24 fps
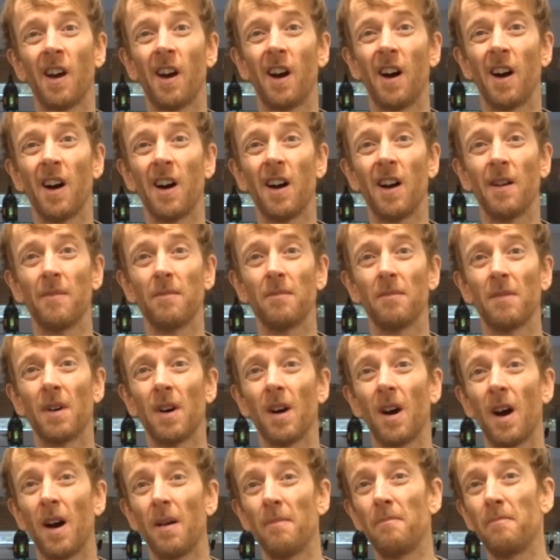are
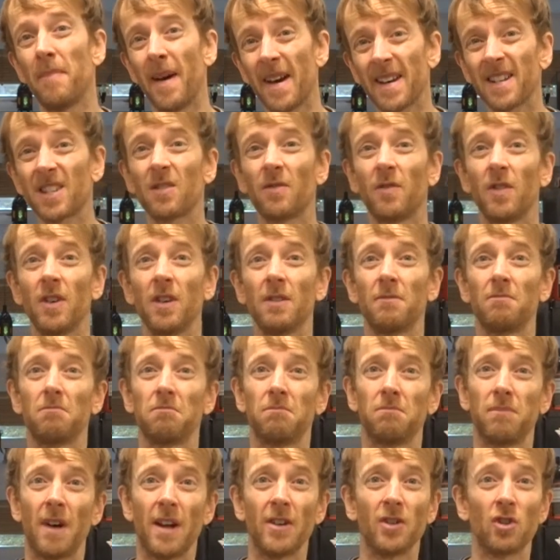best for
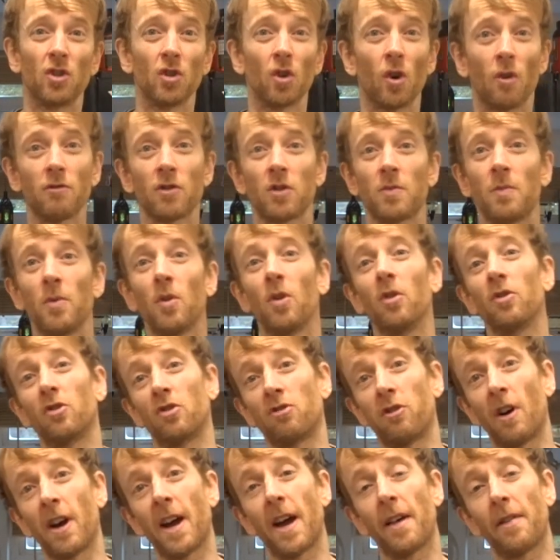endurance sport and
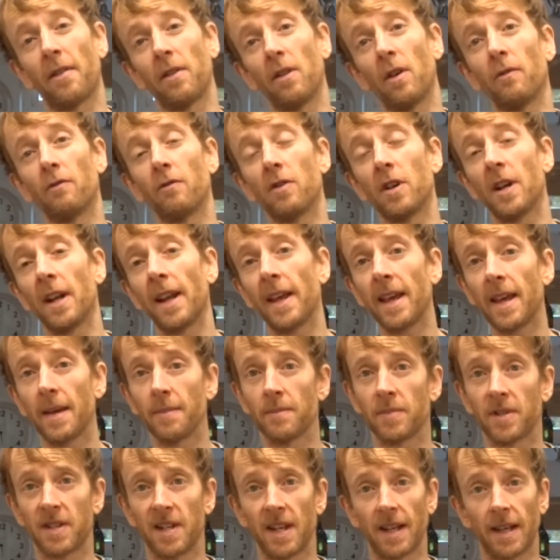triathlon really in
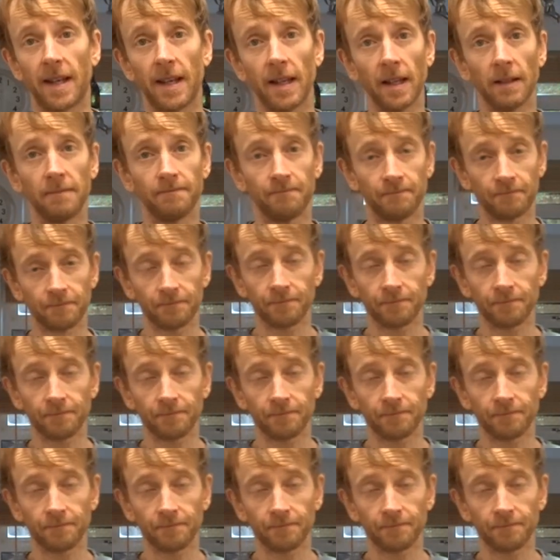particular.